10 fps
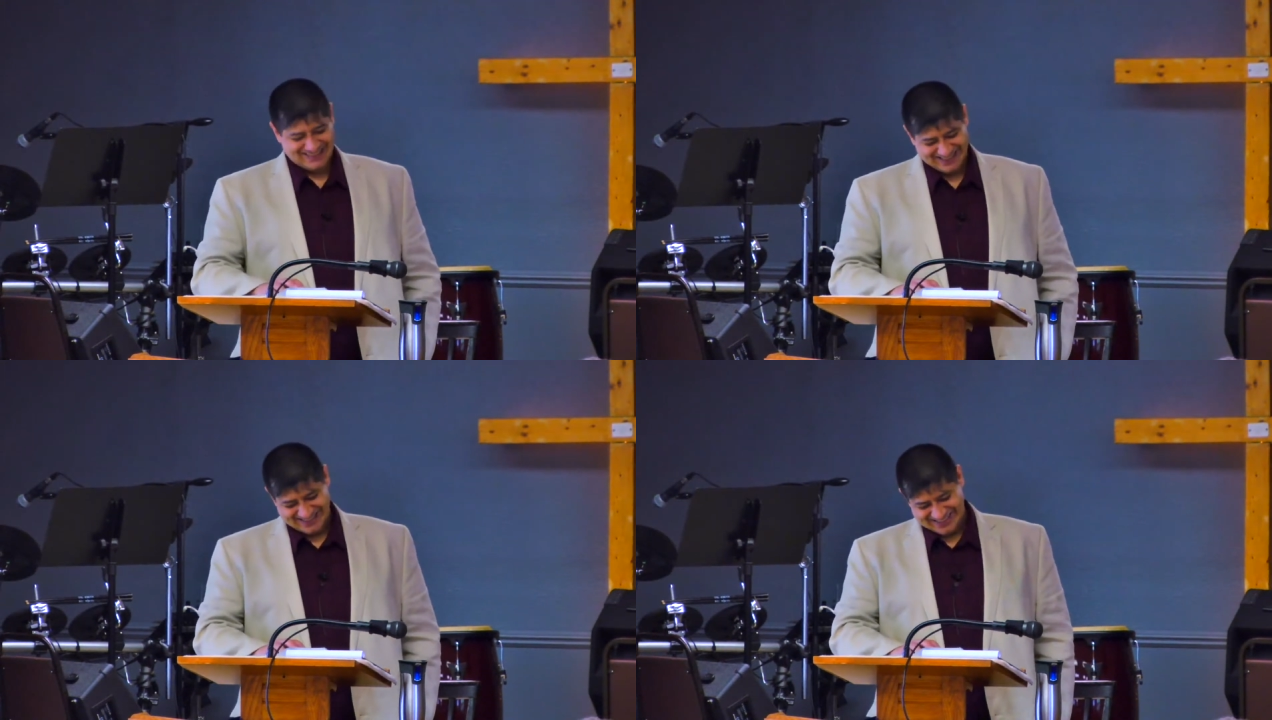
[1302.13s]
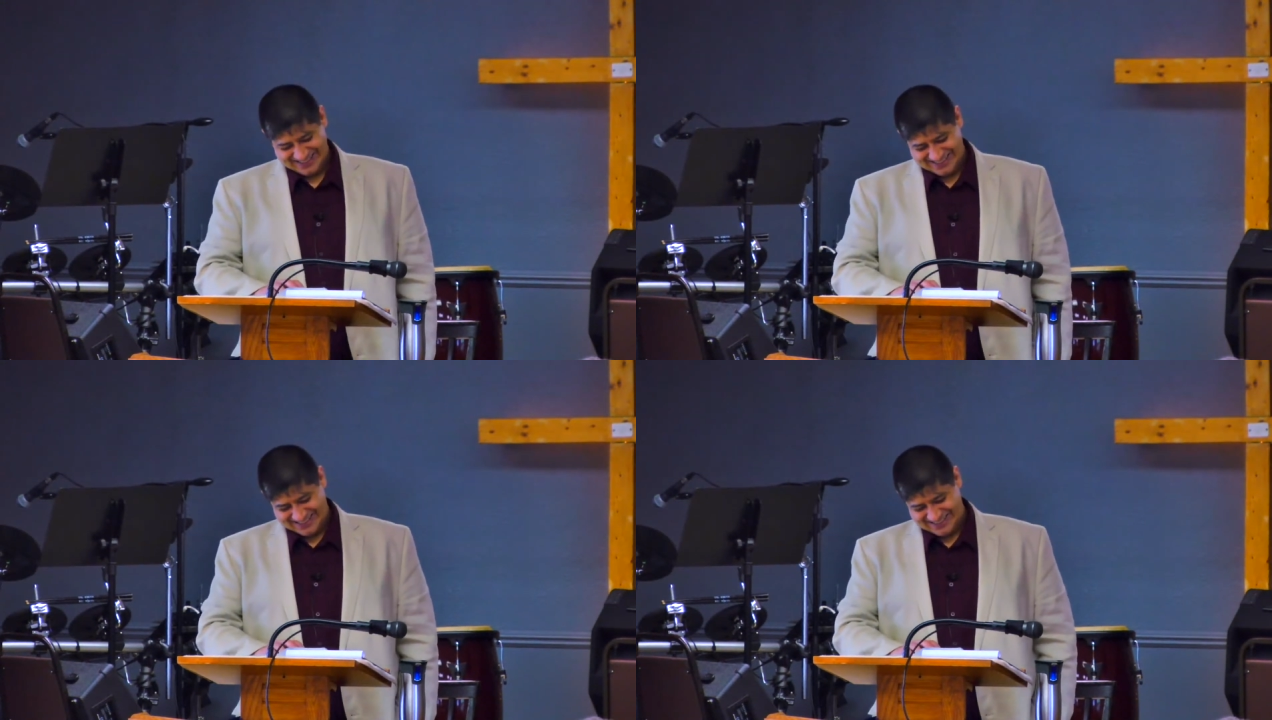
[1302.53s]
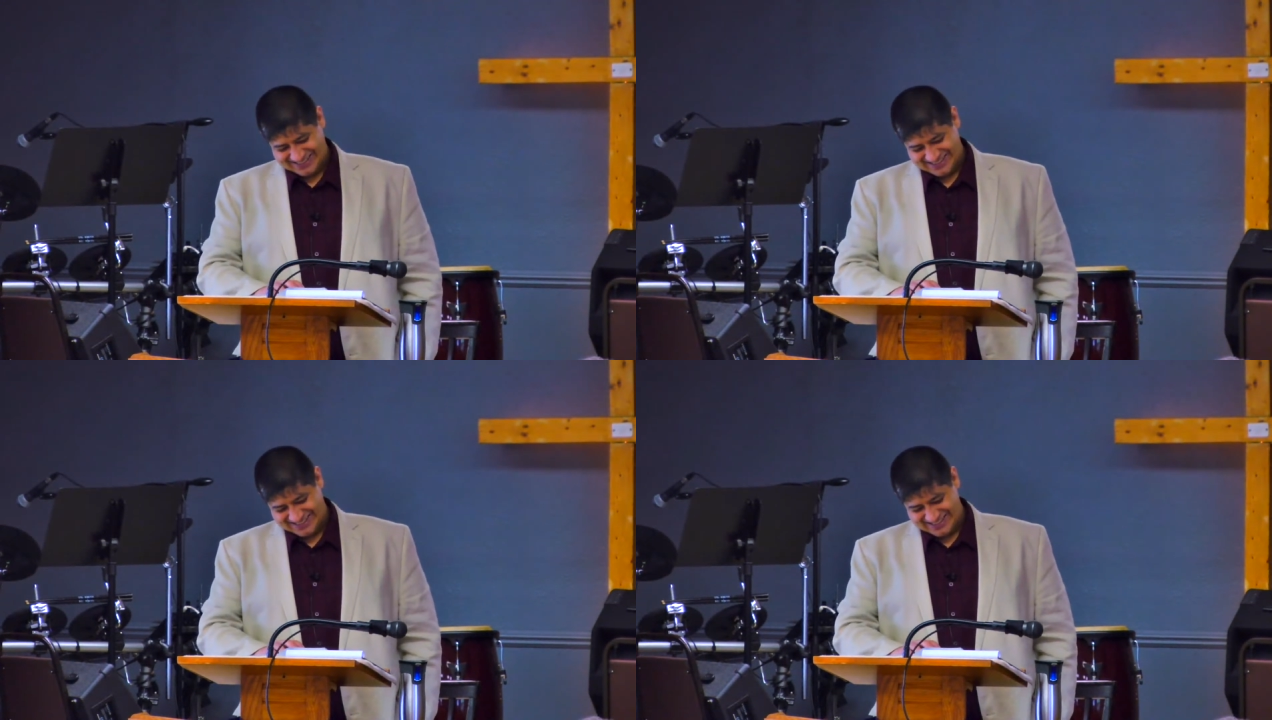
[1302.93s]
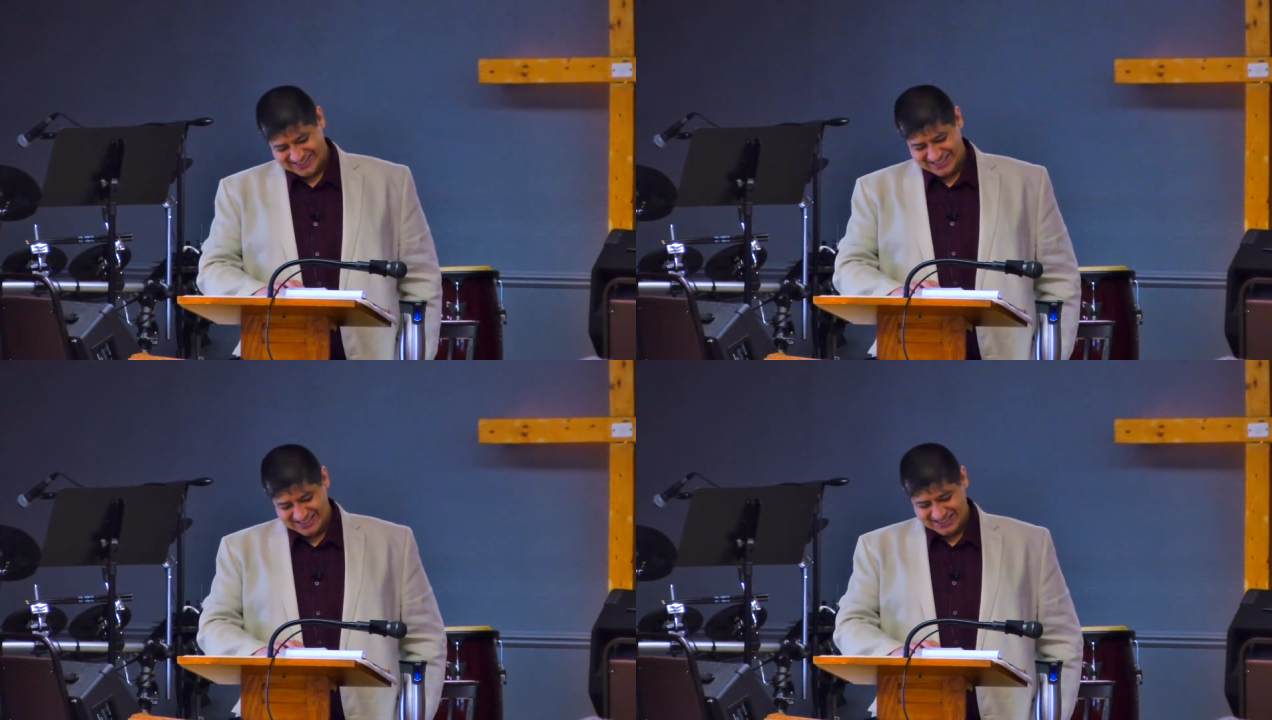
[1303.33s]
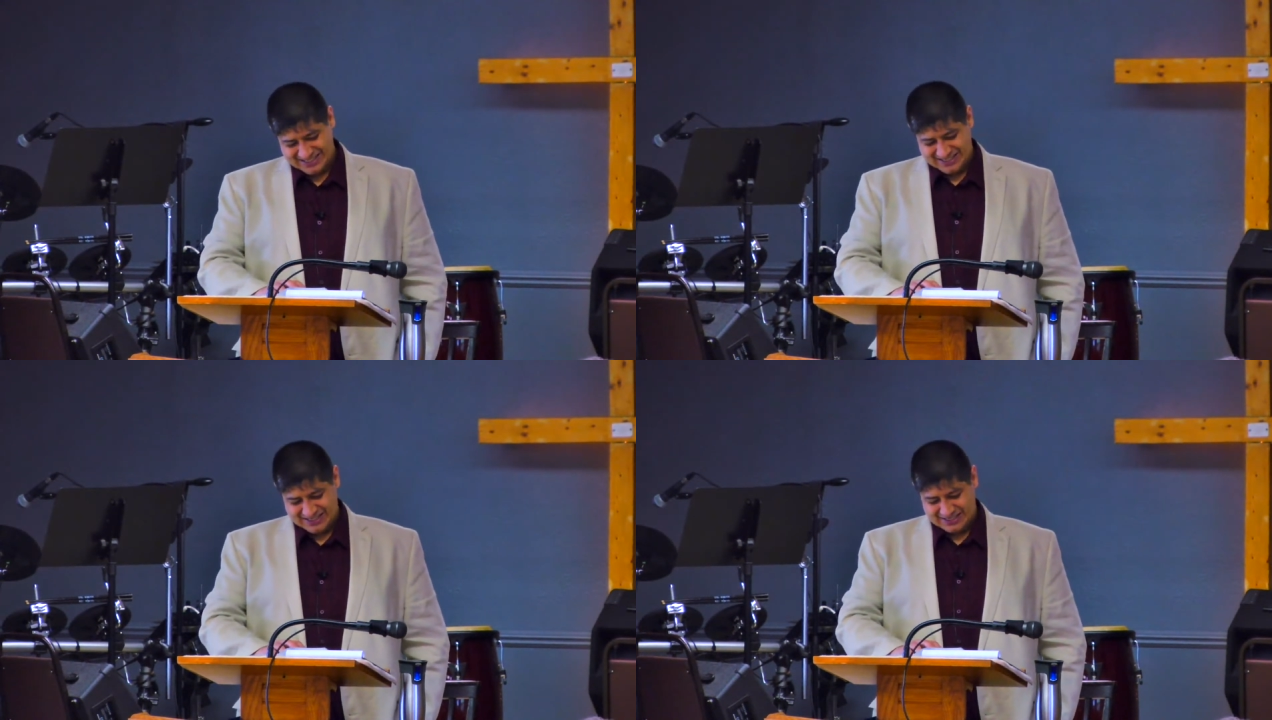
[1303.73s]

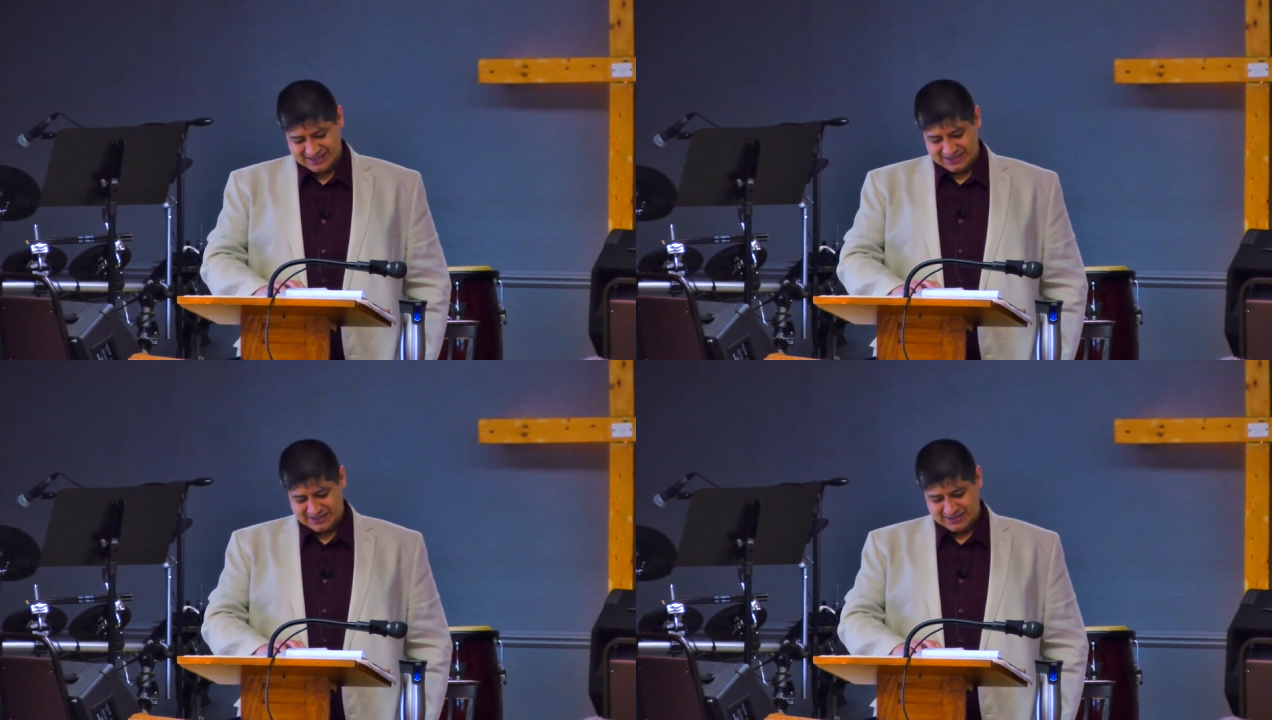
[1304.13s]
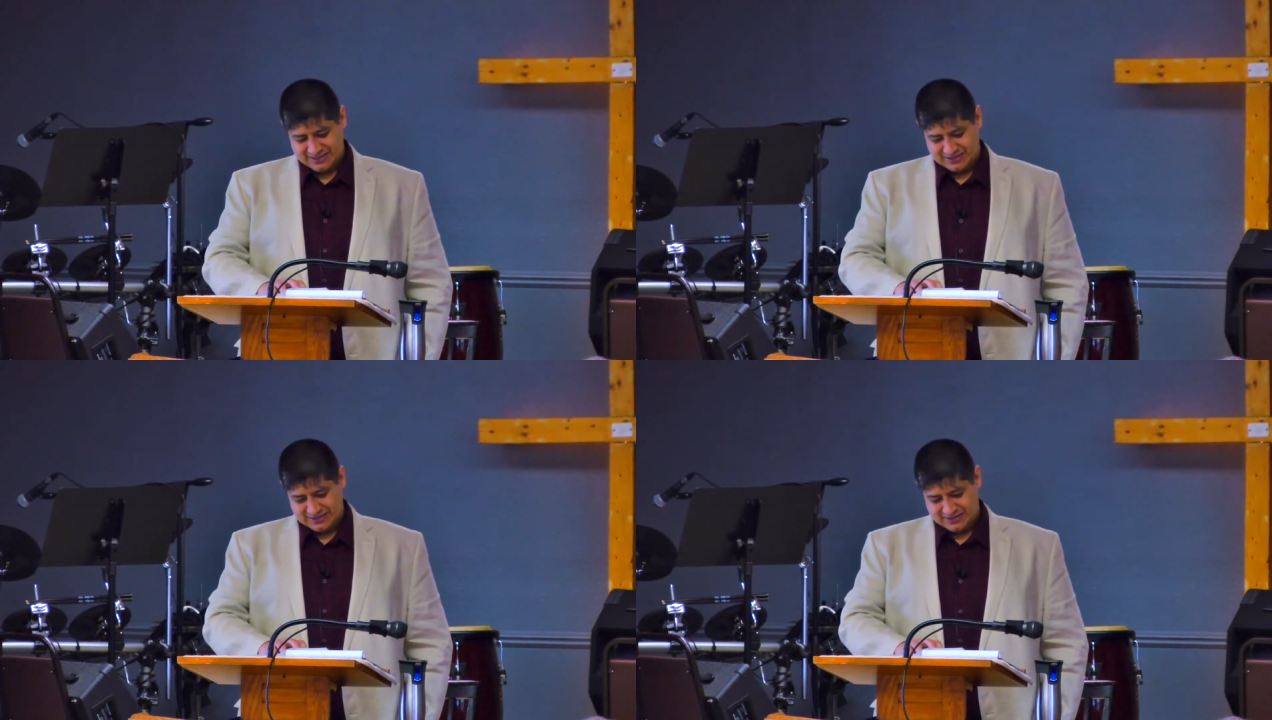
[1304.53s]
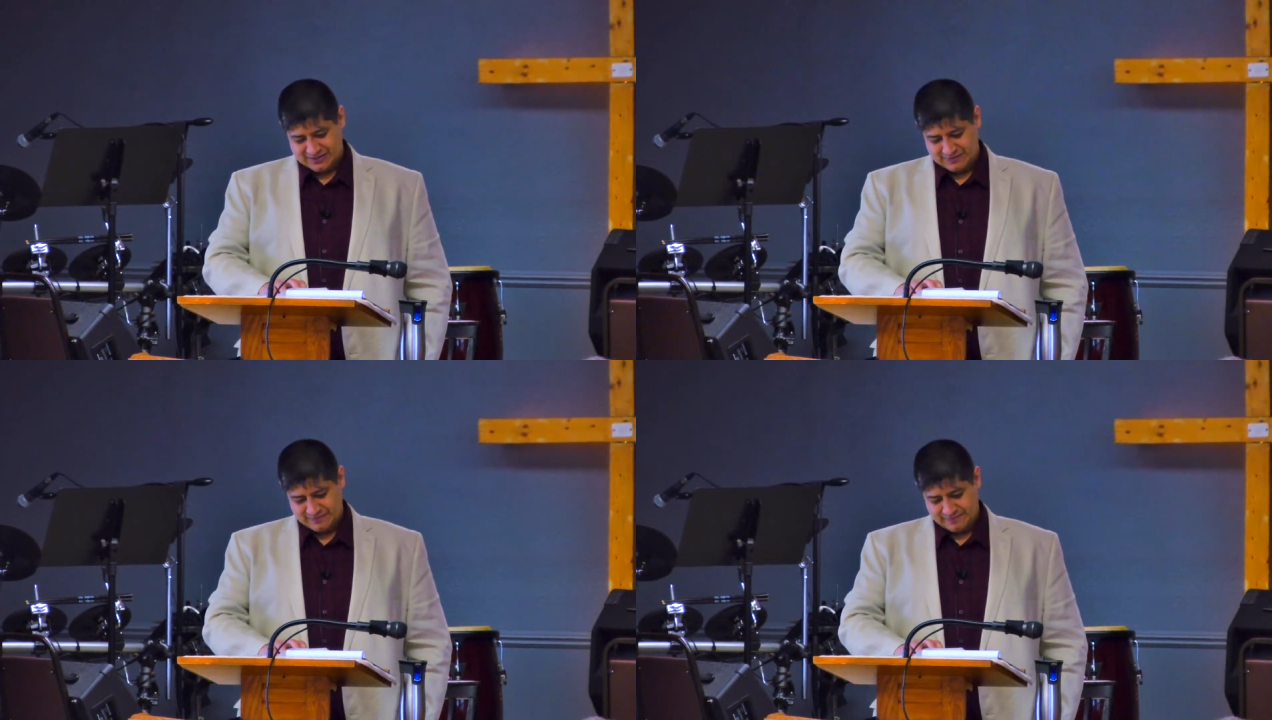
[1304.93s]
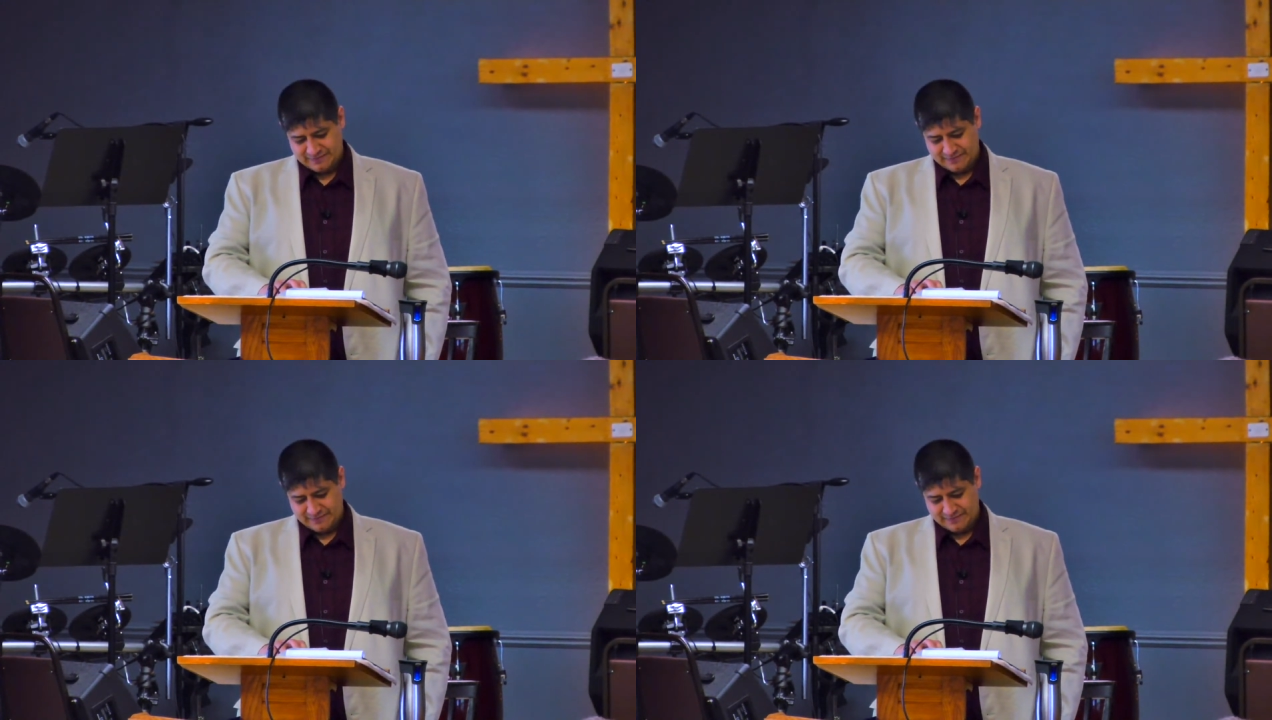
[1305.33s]
(no one is talking)